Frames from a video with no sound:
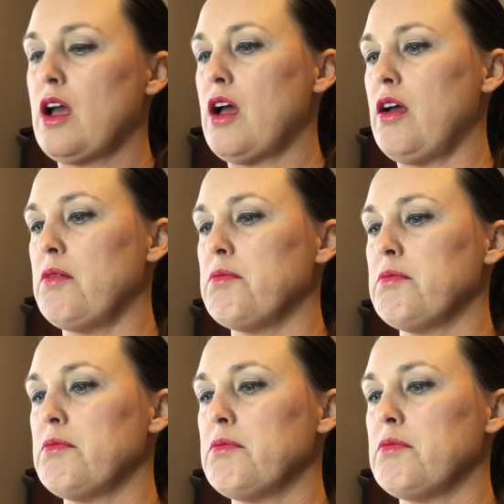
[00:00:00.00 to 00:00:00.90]
And
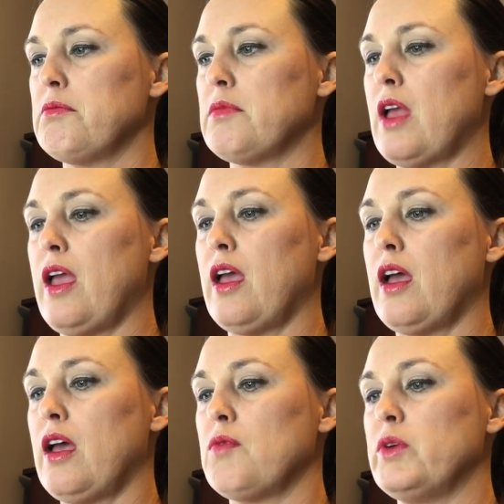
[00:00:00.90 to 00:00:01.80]

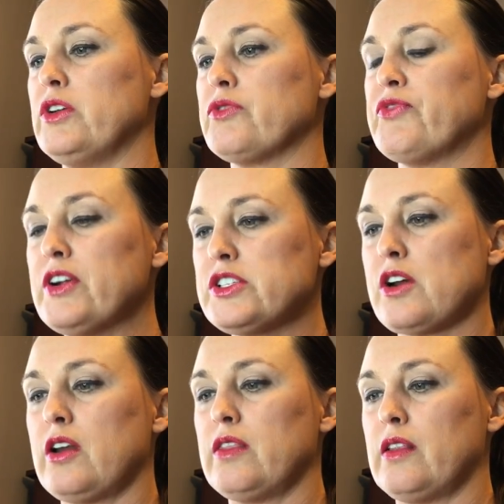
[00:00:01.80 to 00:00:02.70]
when you're first
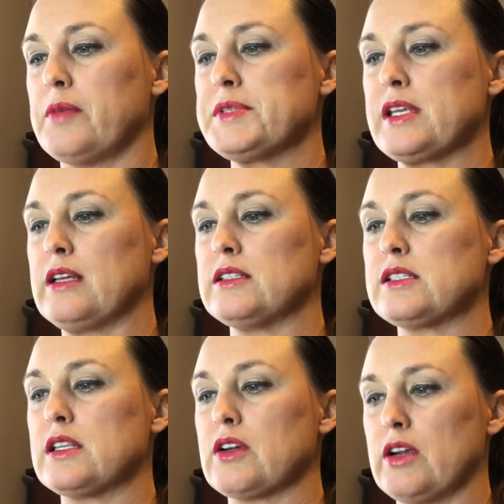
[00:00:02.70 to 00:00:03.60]
starting the
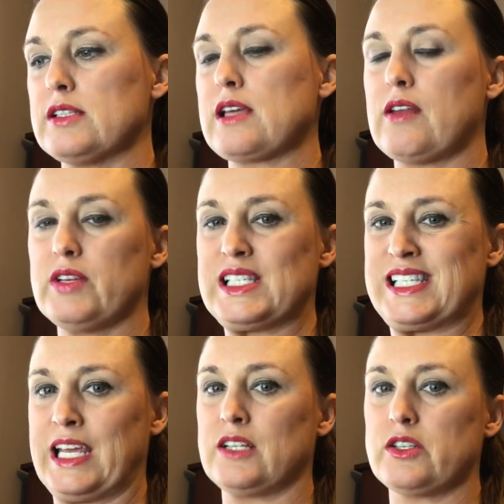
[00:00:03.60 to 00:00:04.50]
LipSense, there is kind of a
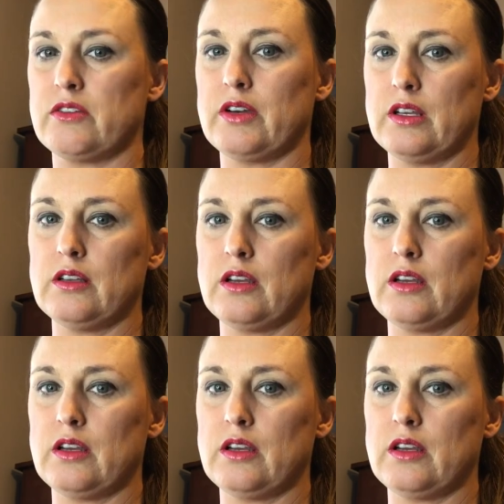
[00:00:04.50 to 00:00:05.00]
sting to it.